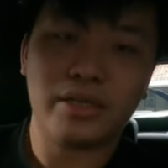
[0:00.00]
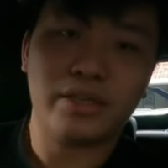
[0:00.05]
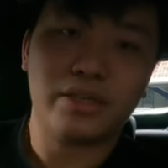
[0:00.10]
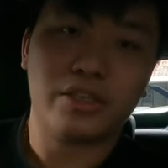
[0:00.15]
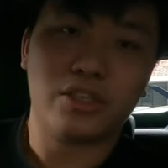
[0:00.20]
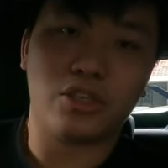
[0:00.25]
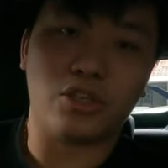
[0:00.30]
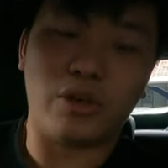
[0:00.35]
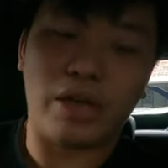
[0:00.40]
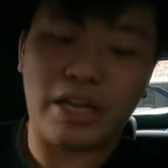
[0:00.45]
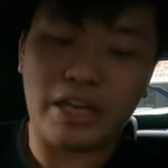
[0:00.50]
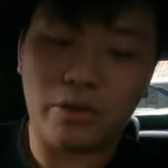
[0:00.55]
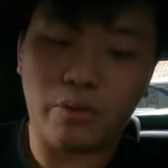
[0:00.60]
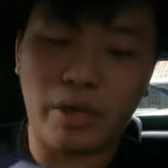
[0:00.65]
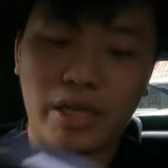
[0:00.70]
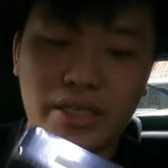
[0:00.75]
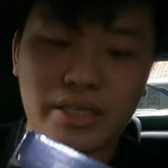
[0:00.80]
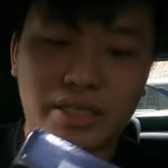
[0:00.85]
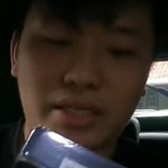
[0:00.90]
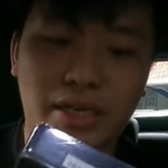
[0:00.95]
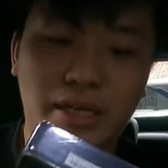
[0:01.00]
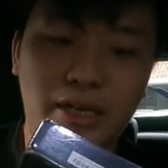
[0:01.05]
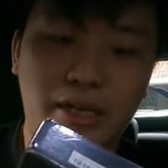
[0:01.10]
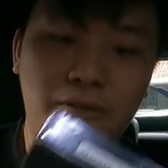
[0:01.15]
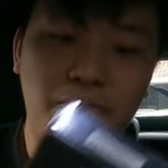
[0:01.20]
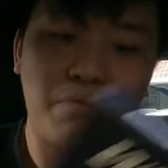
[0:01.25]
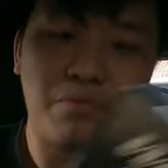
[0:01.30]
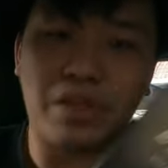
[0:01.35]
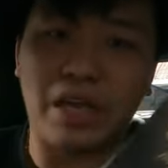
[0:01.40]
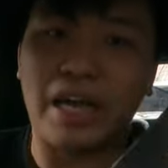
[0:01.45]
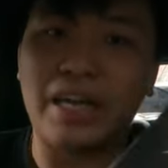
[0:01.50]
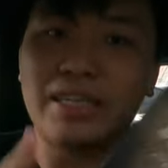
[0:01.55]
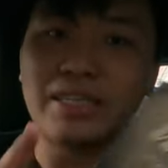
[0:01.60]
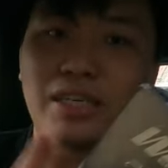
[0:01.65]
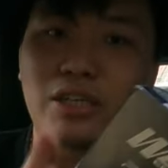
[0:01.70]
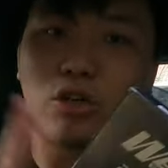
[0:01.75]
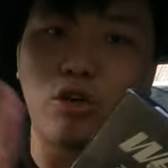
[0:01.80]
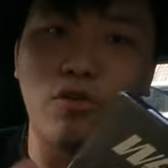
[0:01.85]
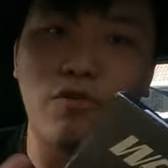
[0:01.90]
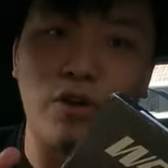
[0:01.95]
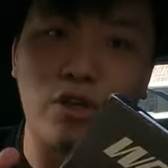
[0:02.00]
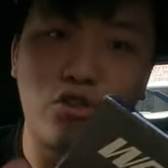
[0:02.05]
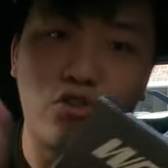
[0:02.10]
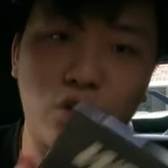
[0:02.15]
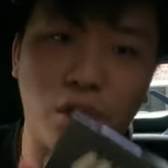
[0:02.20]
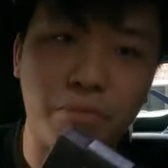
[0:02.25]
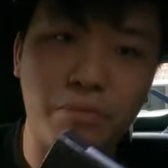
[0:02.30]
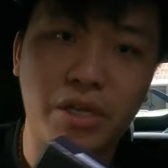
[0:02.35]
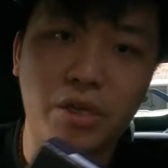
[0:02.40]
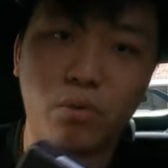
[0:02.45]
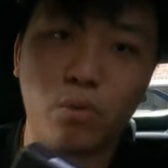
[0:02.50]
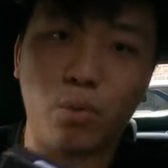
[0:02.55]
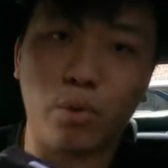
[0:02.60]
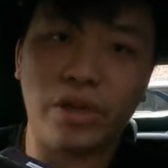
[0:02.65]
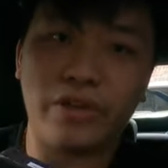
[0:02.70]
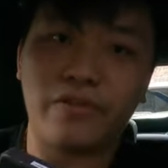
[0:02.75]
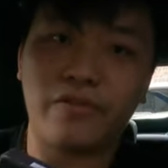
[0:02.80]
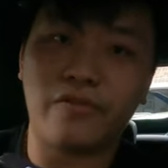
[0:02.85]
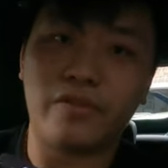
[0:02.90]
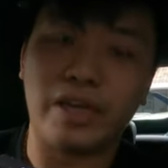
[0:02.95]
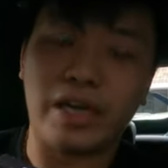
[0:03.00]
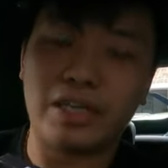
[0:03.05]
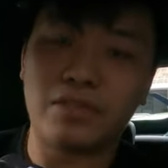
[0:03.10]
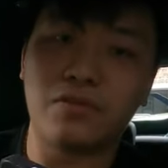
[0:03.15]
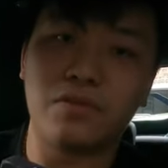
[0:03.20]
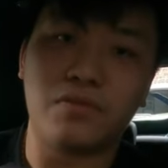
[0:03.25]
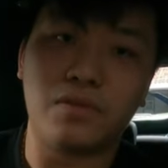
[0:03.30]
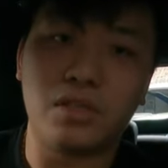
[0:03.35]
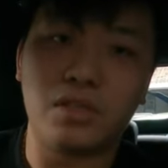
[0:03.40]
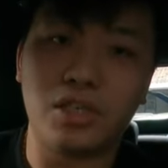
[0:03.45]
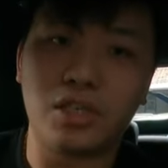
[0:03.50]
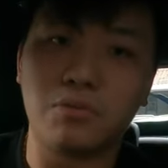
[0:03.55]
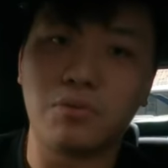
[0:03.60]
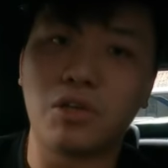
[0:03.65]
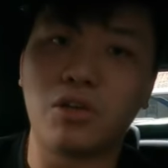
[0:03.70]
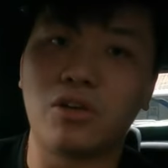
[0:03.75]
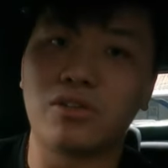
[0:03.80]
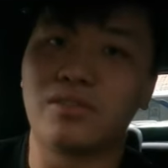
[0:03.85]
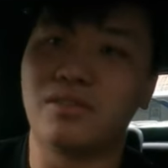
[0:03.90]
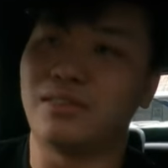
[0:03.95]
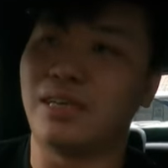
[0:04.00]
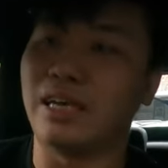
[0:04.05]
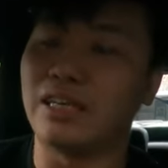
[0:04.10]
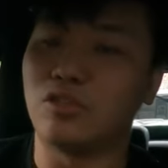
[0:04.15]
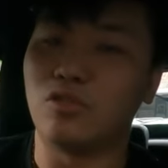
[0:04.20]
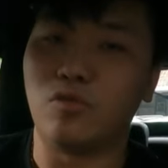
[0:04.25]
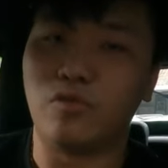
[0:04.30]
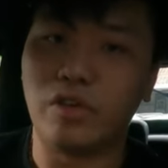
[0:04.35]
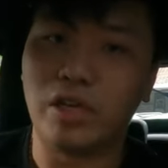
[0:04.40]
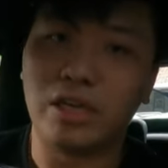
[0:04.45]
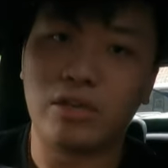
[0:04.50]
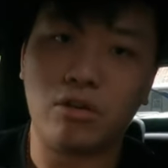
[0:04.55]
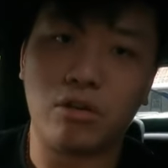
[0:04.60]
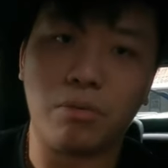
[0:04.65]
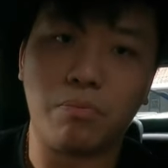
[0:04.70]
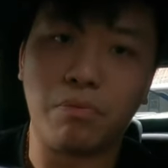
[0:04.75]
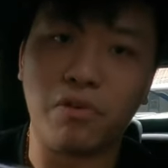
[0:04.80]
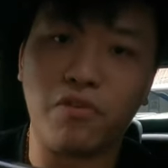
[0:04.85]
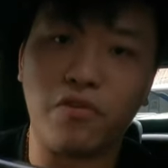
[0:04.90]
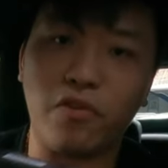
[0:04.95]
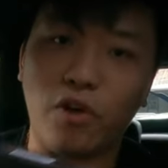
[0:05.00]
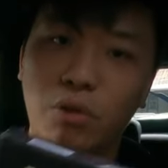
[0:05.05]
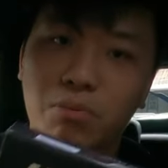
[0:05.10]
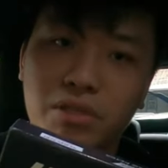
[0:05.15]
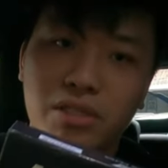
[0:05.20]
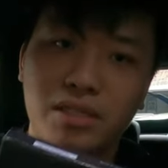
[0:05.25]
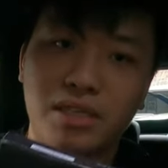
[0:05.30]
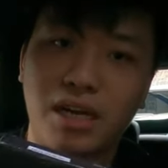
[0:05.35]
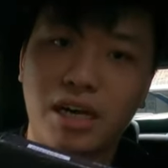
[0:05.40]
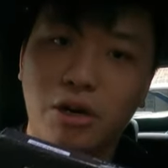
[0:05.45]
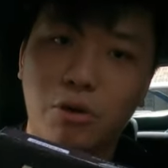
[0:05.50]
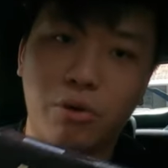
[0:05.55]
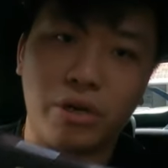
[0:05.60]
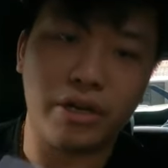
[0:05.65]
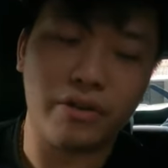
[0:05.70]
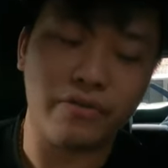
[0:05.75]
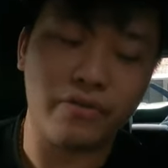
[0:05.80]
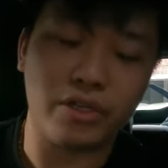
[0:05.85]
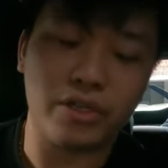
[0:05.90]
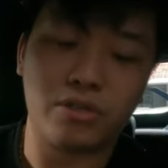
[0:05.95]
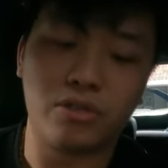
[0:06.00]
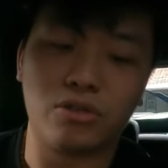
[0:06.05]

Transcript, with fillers: So anyways, I decided to go for a drop-in with the X50 just because it's SUV and not a performance car or whatever.